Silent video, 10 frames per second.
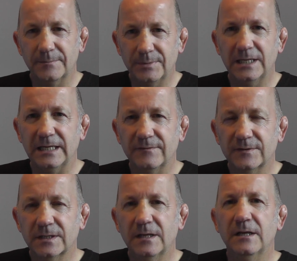they're
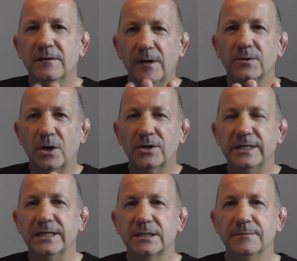beliefs. Those
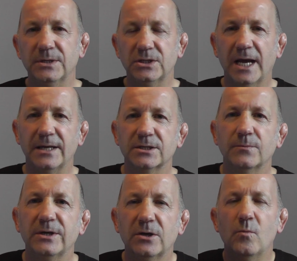ideas can be changed
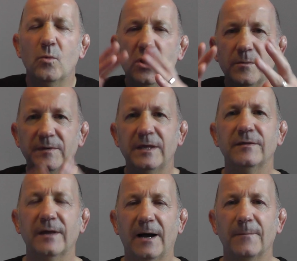and we can work
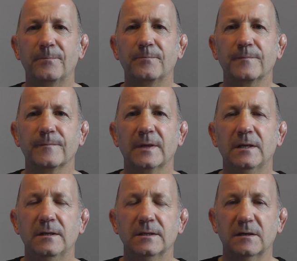within that.
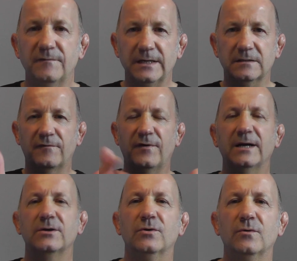So Viktor
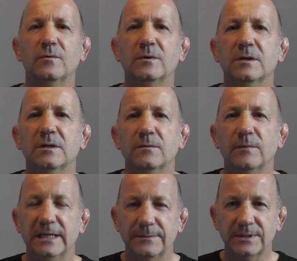Frankl,
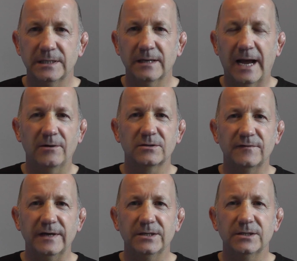when he was in
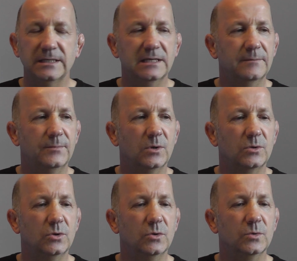Auschwitz, he did a
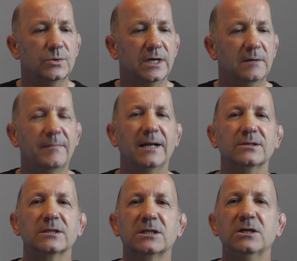book called
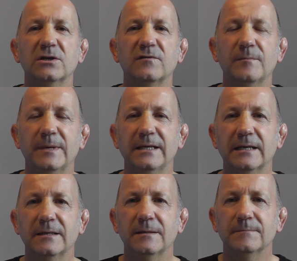Man's Search for
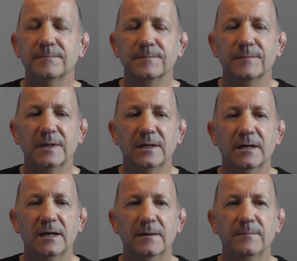Meaning.
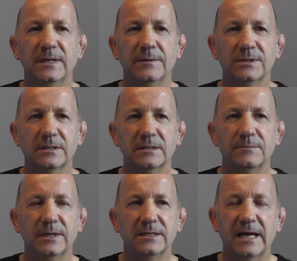He was in
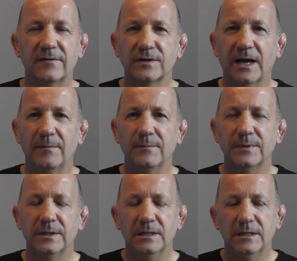a death camp.
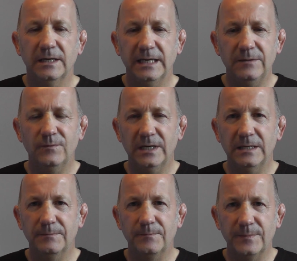He
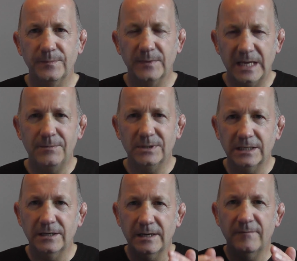was
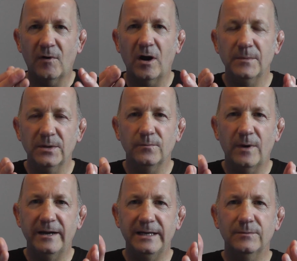in an environment
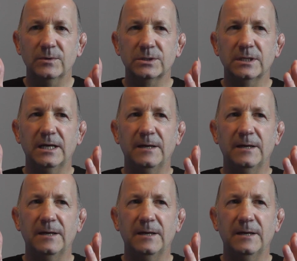where he was